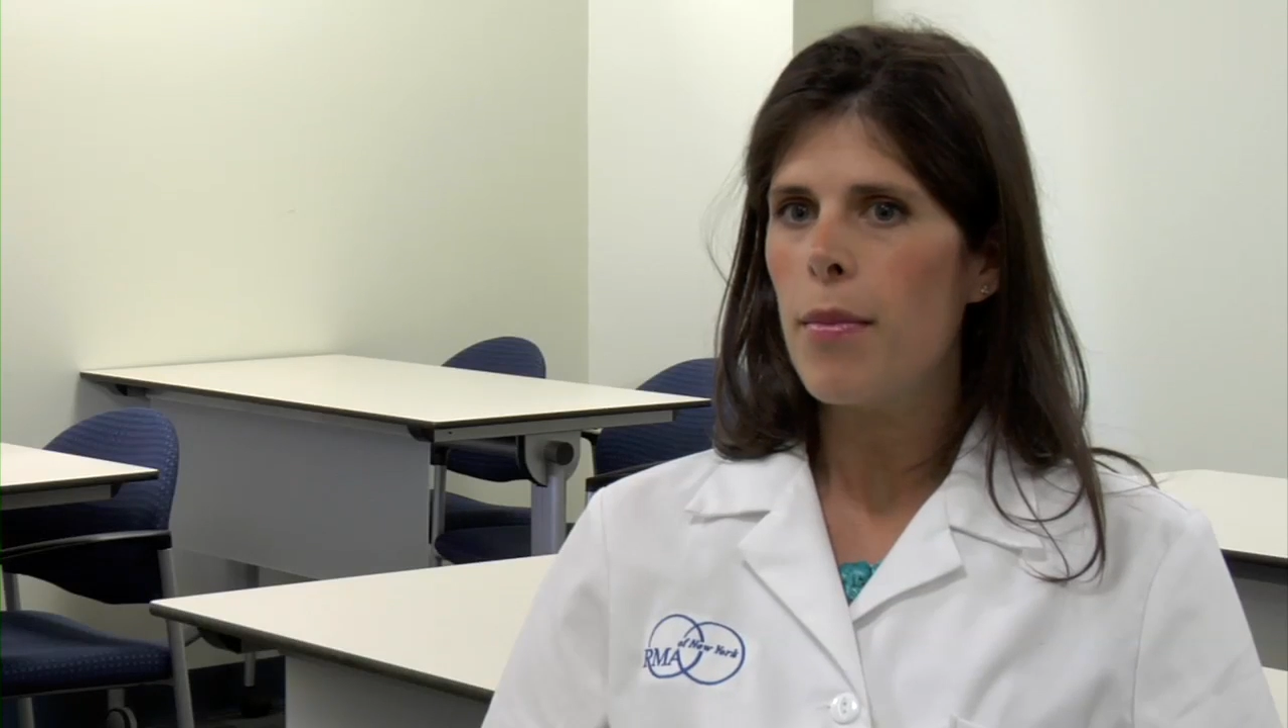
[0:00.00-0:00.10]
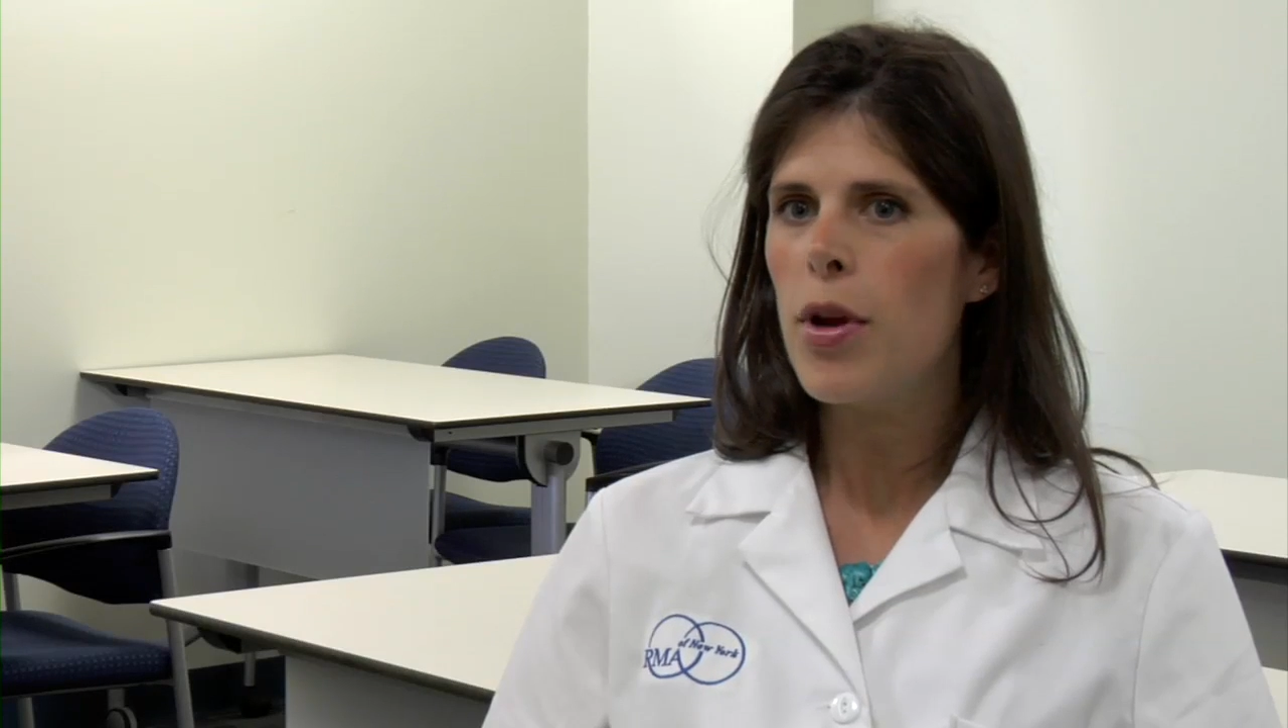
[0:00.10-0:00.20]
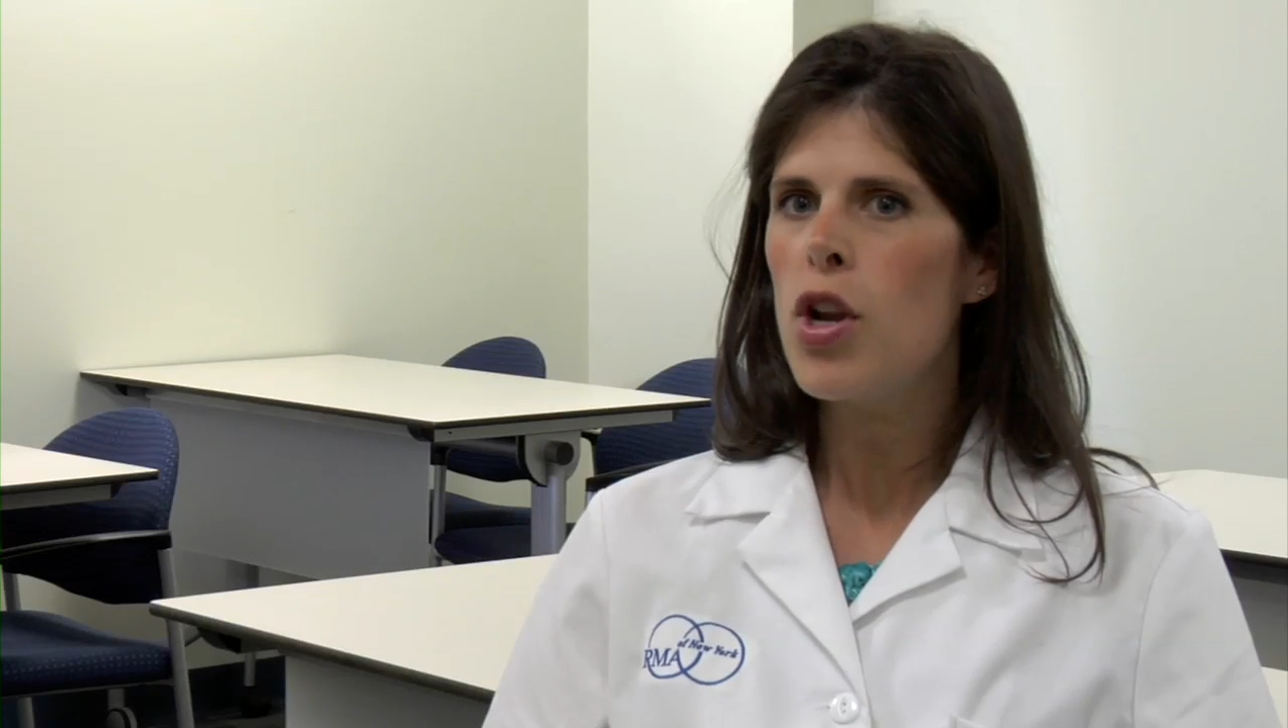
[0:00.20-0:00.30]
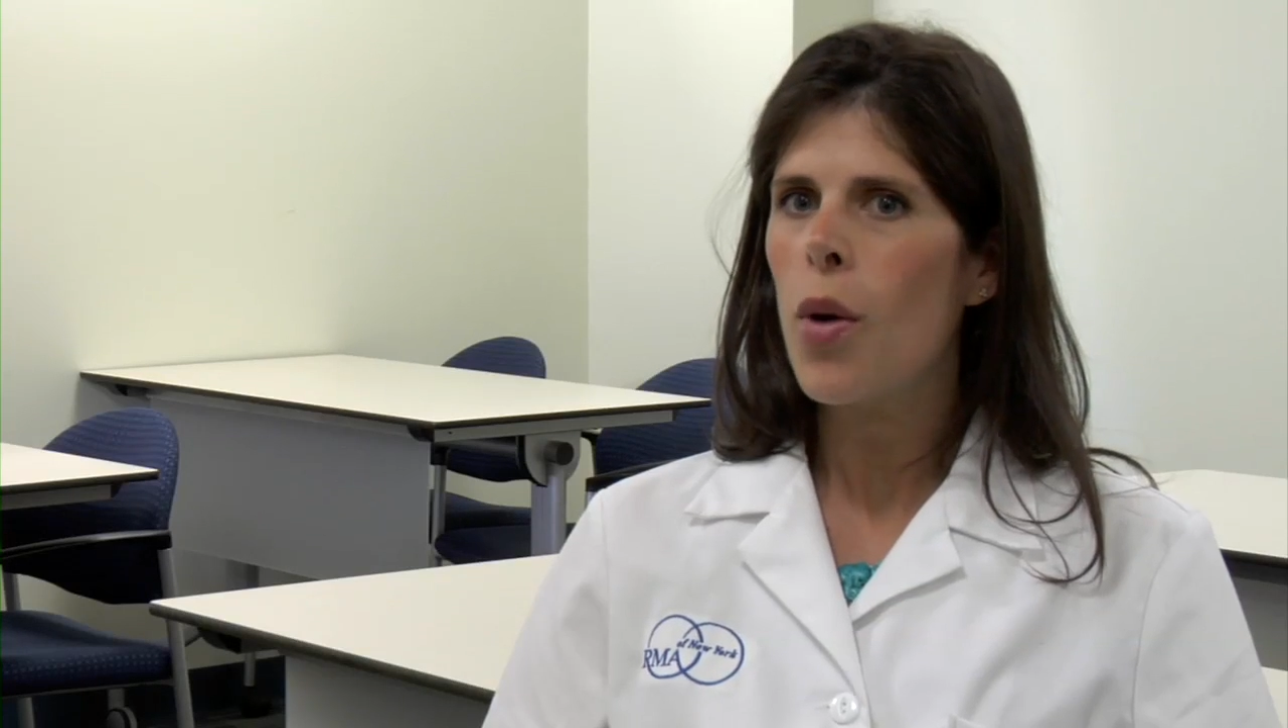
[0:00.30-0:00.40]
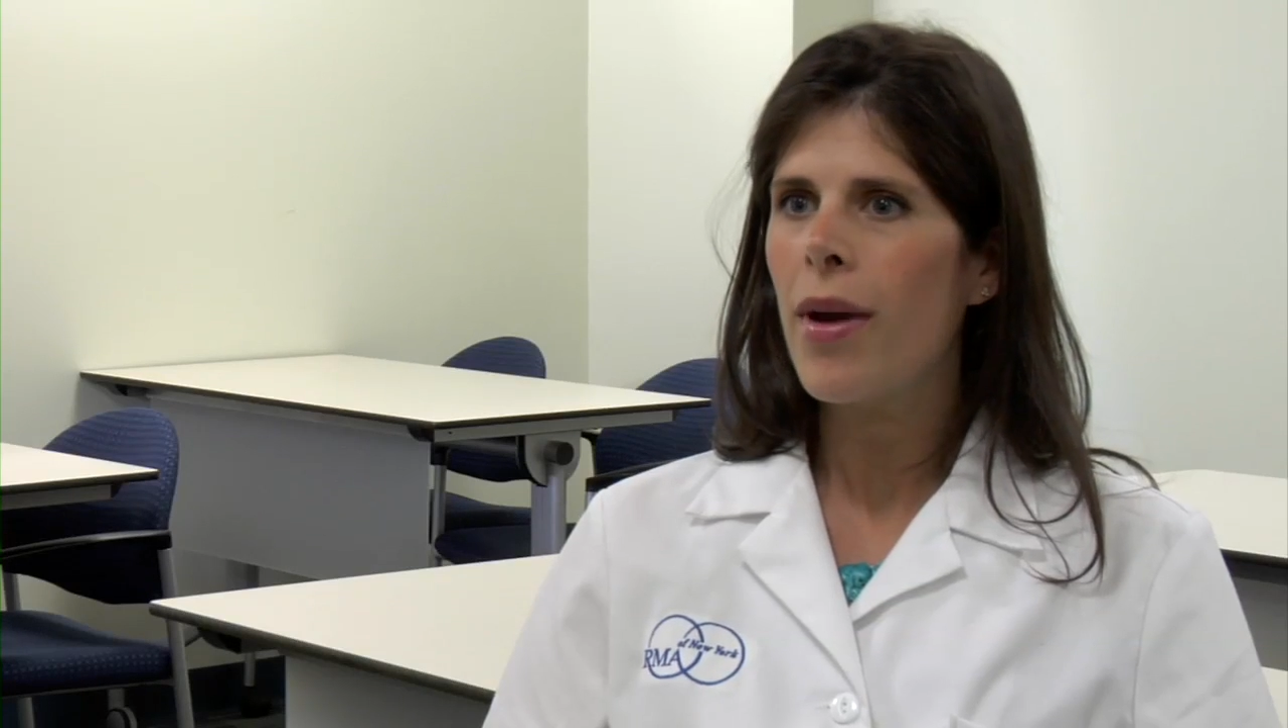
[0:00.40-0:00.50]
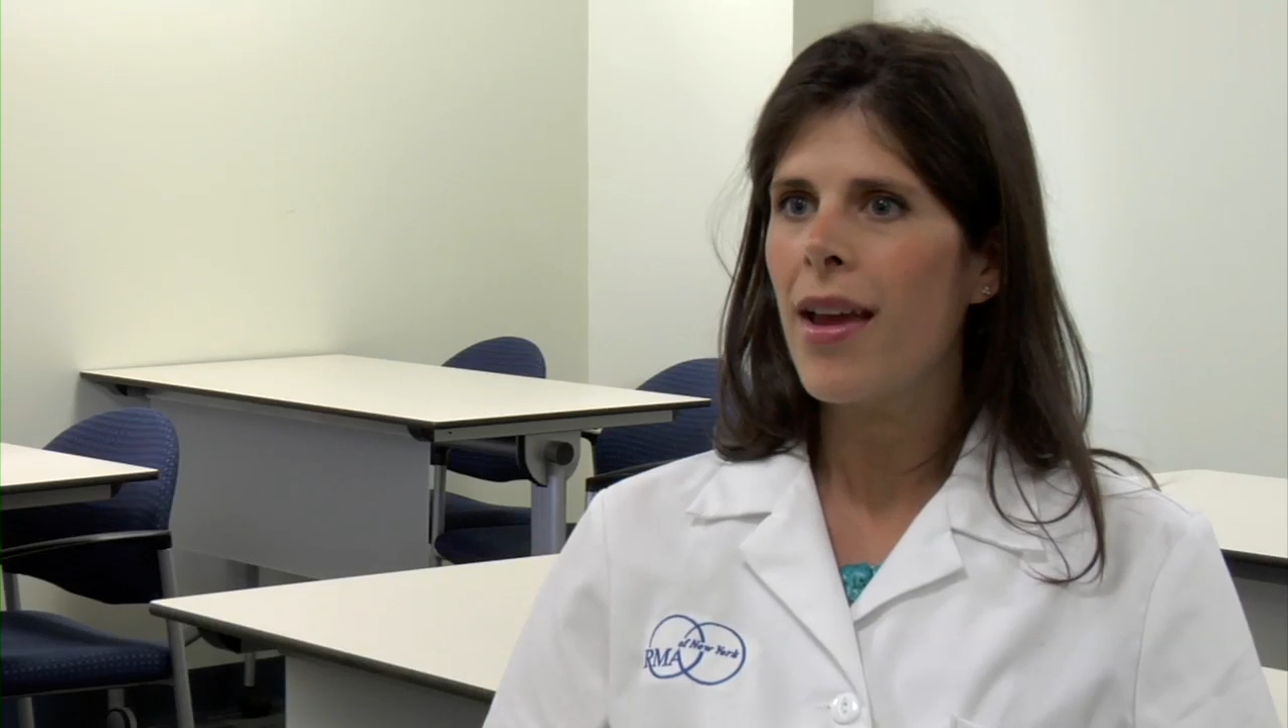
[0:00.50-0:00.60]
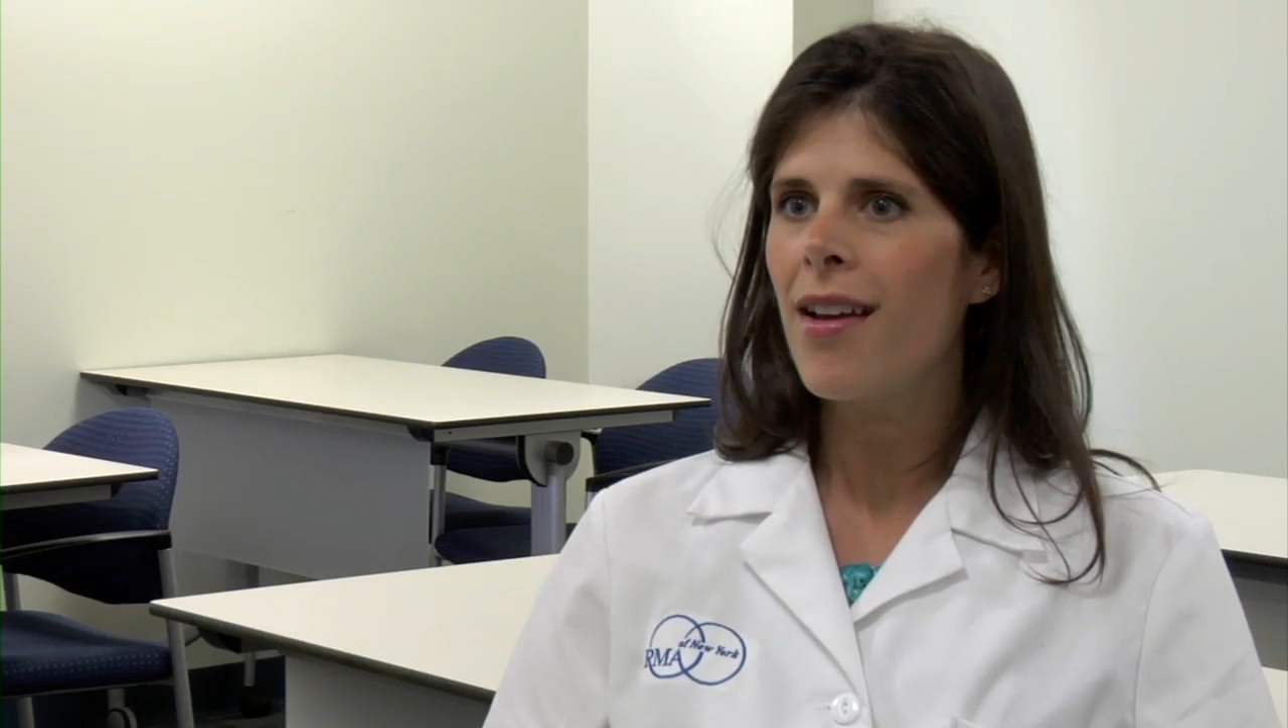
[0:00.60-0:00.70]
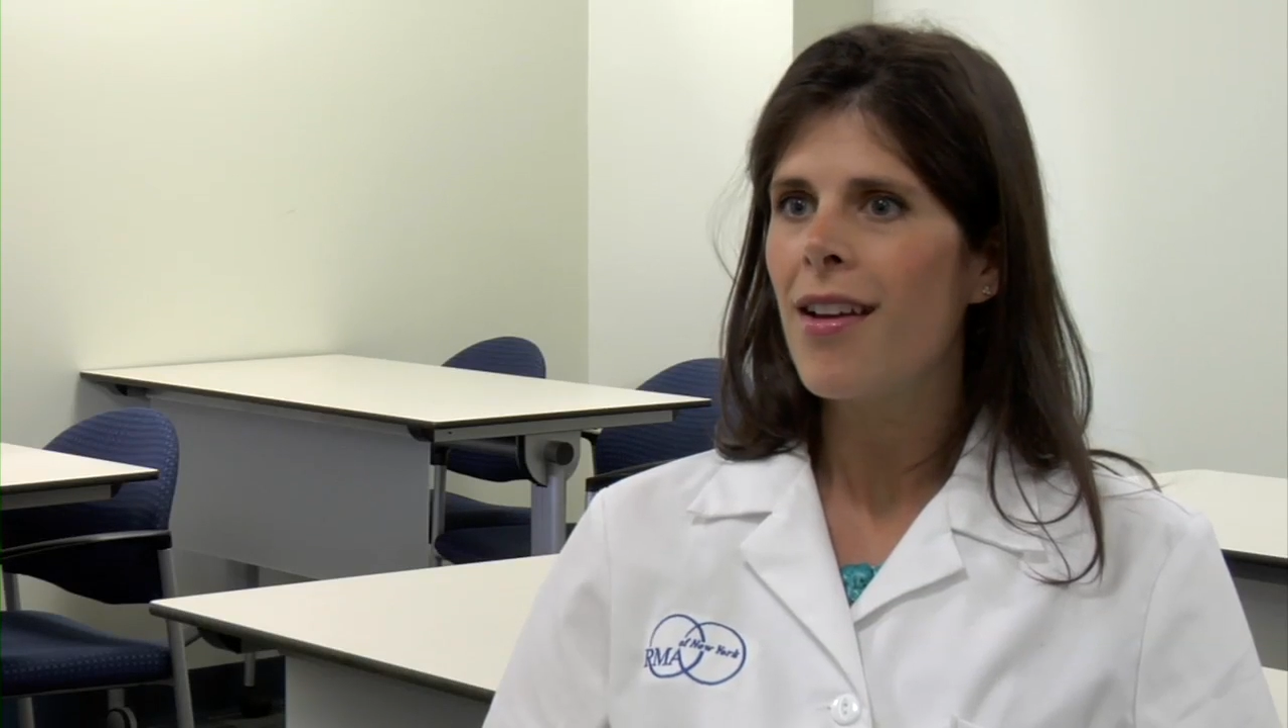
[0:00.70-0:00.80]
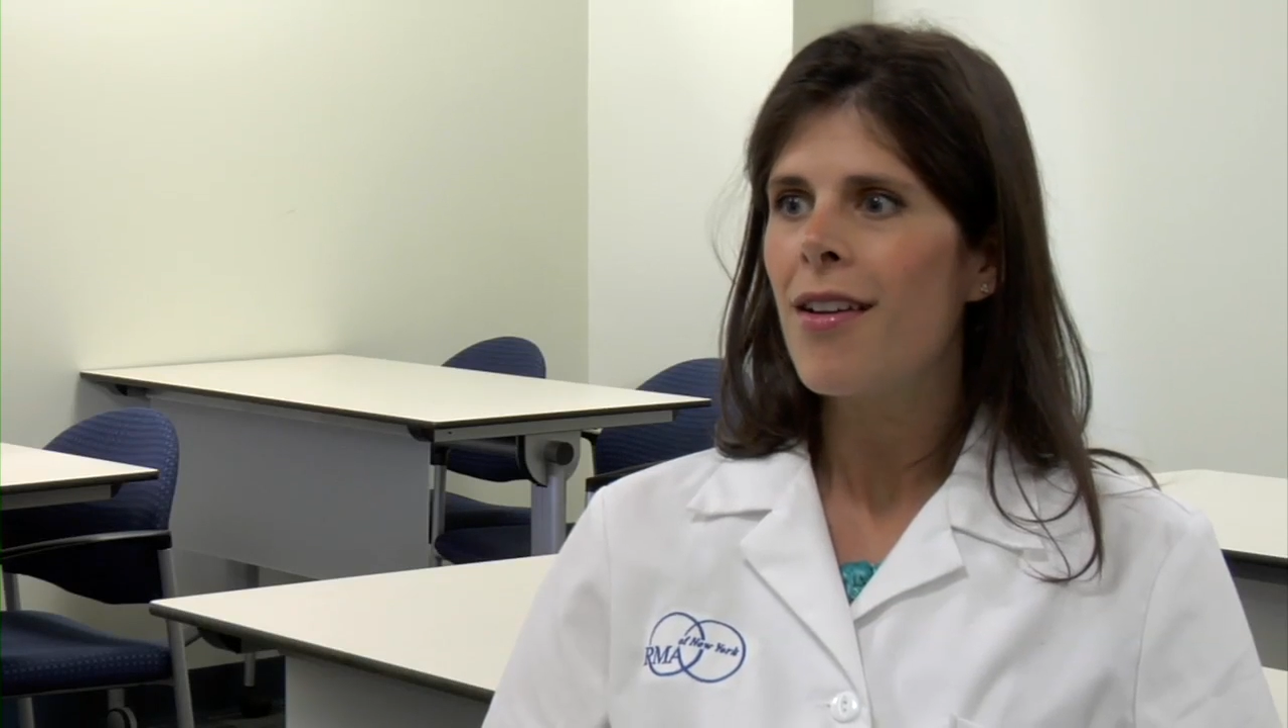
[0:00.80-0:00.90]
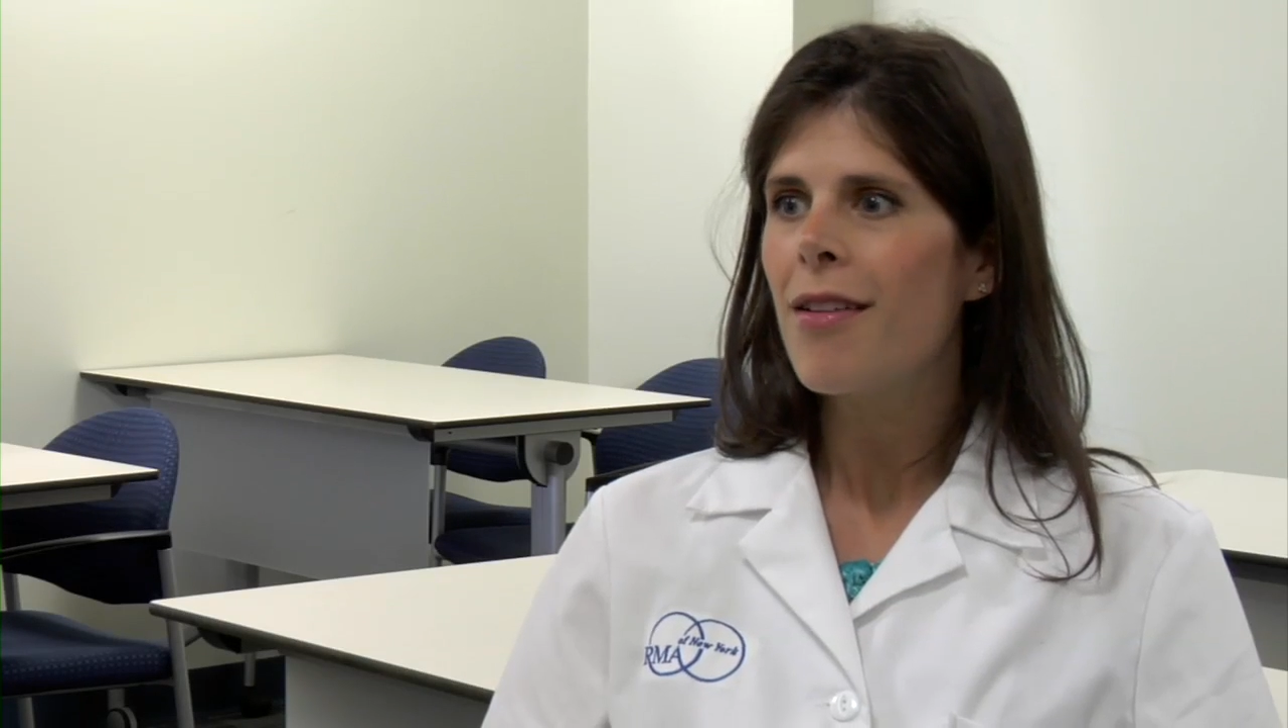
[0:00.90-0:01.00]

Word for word: but knowing